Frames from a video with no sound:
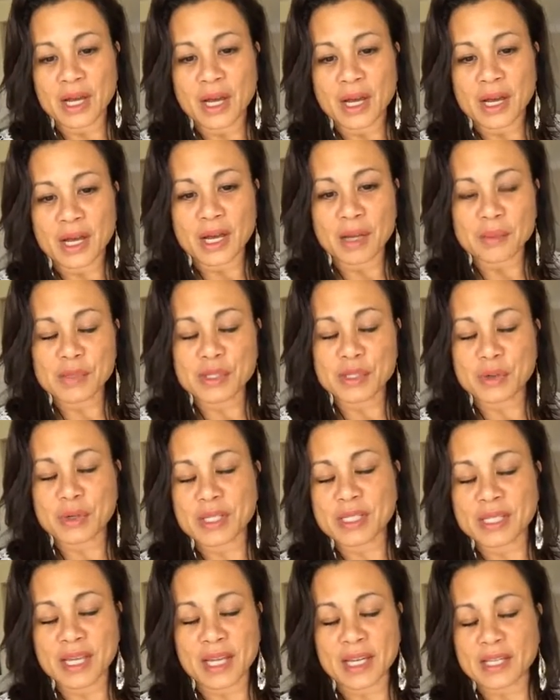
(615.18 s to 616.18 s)
I'm so
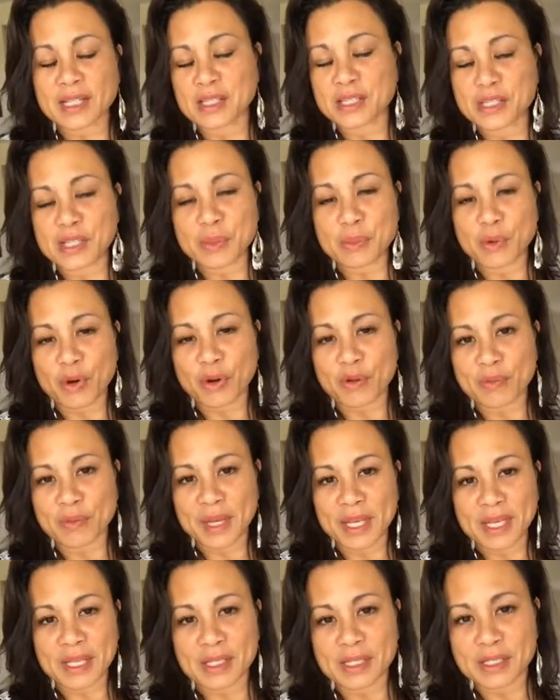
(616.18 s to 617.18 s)
excited to see more of my
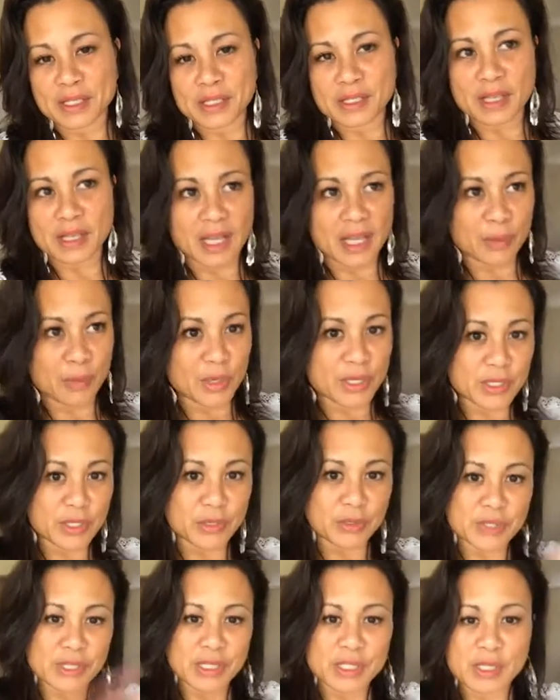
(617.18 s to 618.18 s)
kids. I went to go
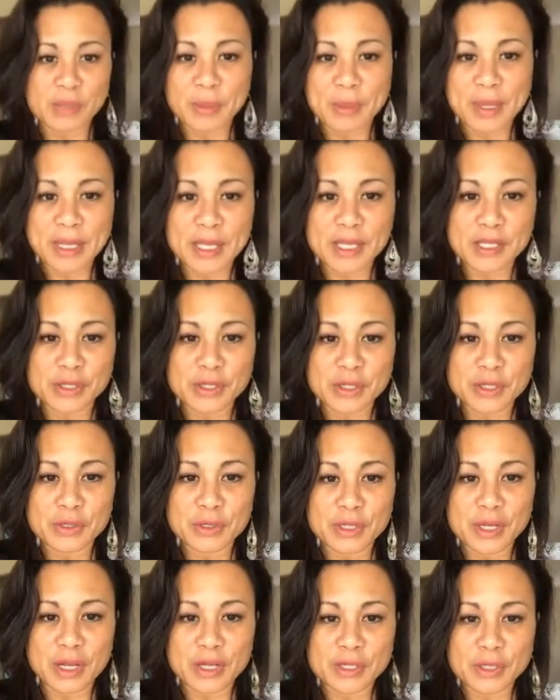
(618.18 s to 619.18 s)
see some of my kids in
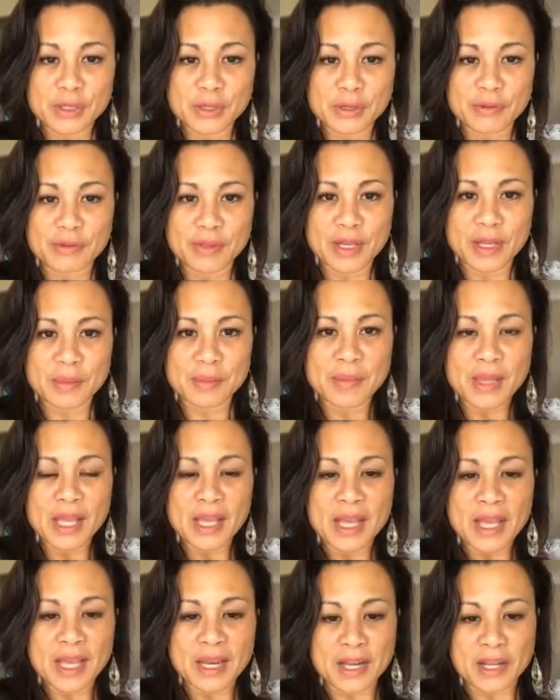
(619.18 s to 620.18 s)
Utah, two of them,
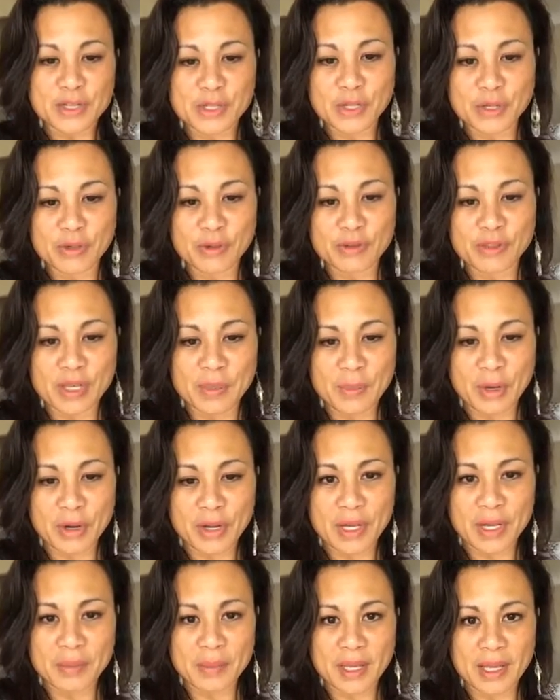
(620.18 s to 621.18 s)
and now two of them are
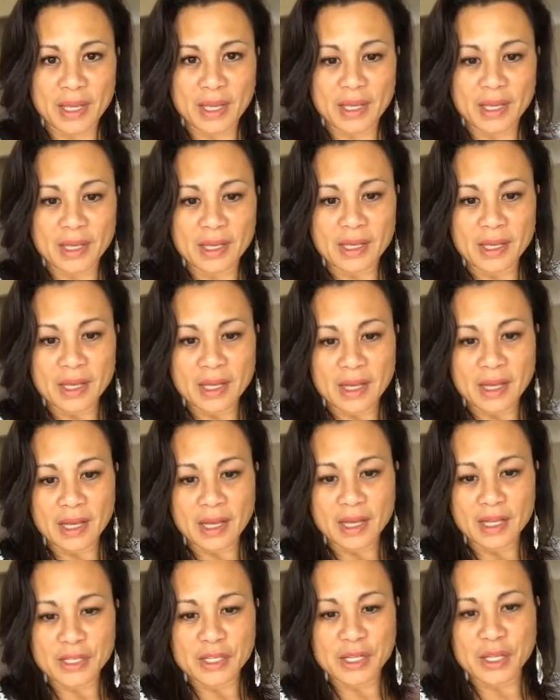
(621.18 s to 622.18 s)
coming
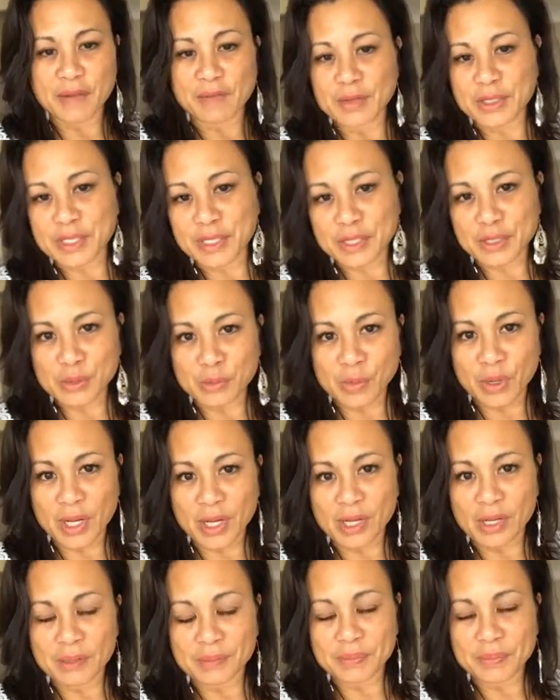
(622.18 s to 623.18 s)
uh, to come visit as
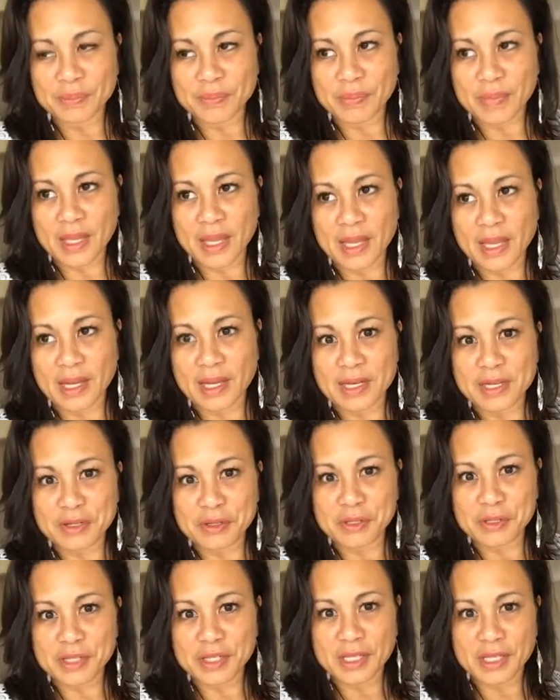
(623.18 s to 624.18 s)
well and get
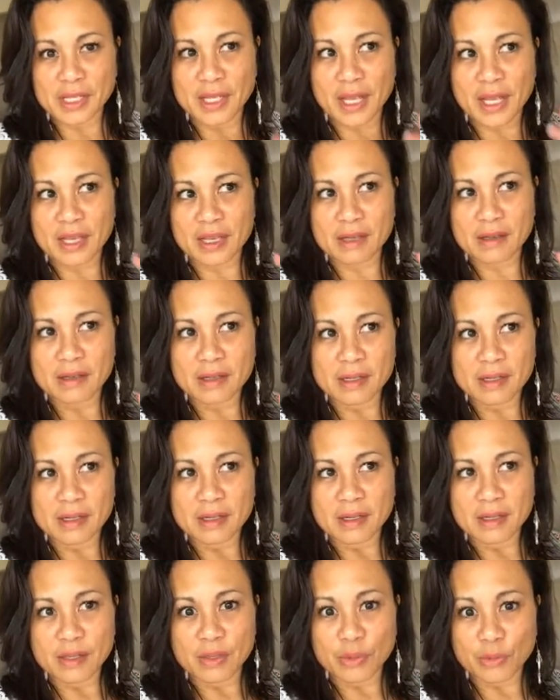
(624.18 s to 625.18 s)
to see like
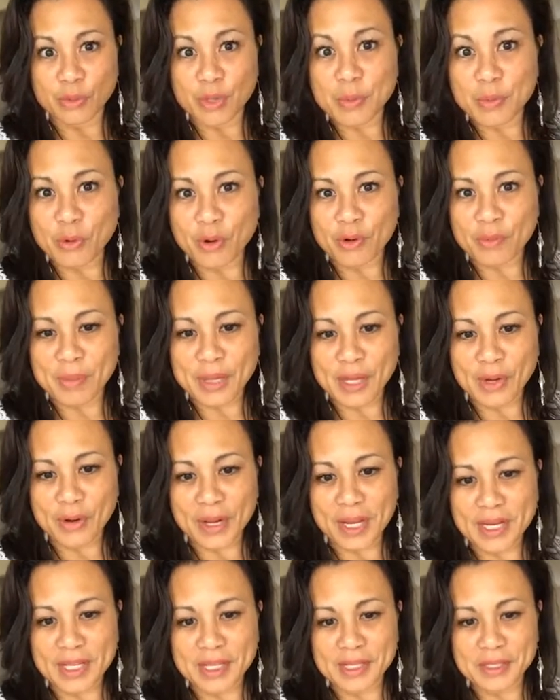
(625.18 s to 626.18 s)
three more of my
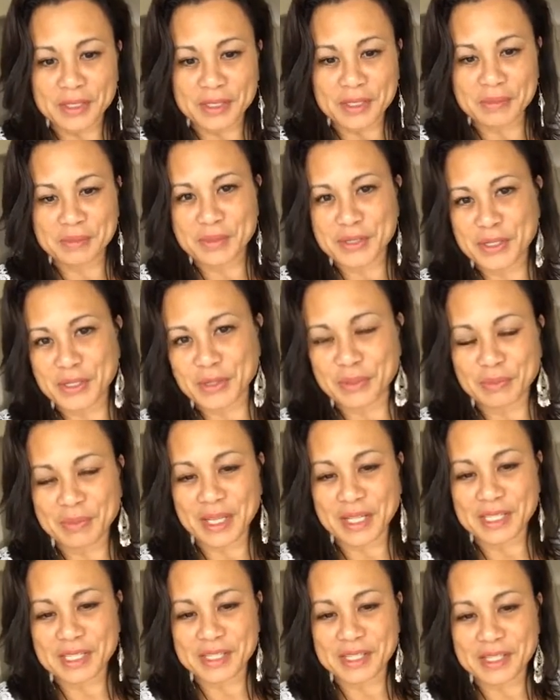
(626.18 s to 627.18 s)
grandkids. So
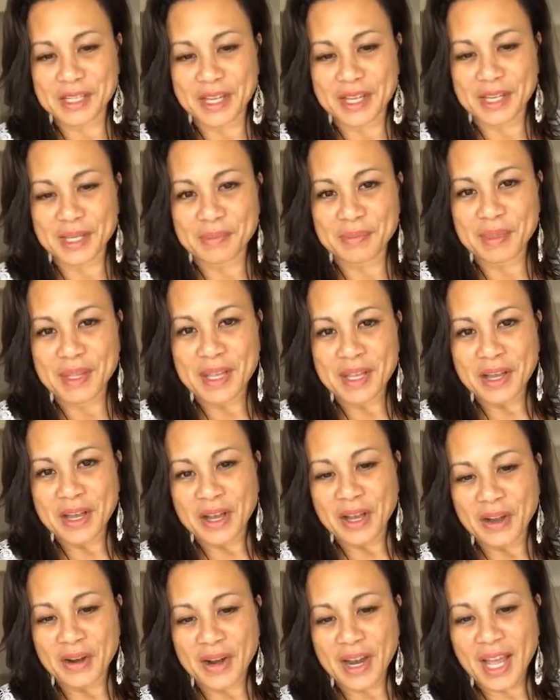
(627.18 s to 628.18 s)
that's exciting.
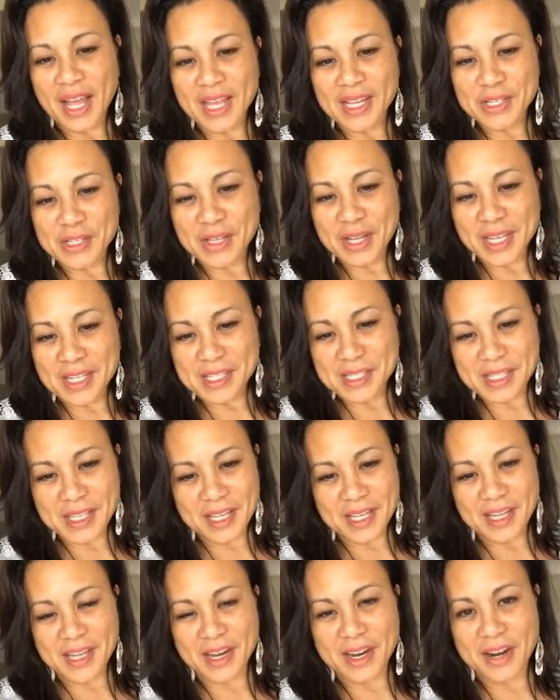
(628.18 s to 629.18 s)
All right, you guys
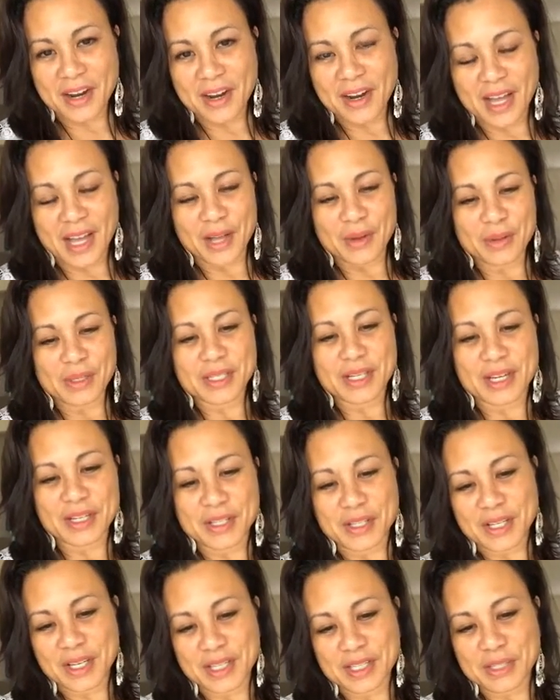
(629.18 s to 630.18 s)
take care. I will talk to
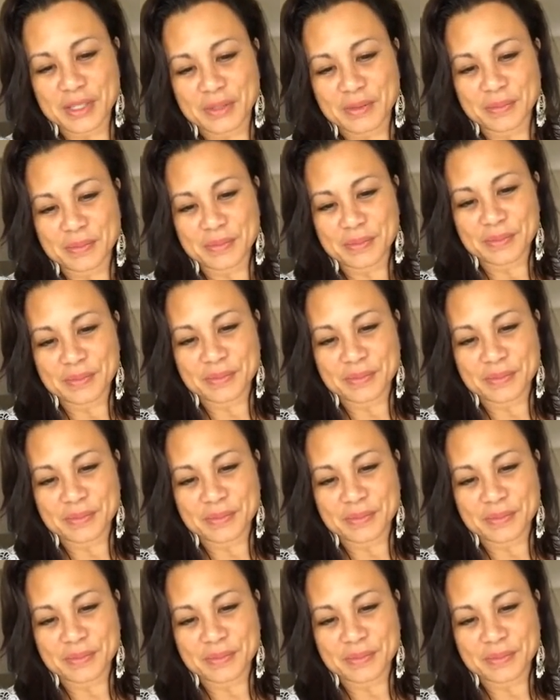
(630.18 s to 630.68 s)
you guys soon.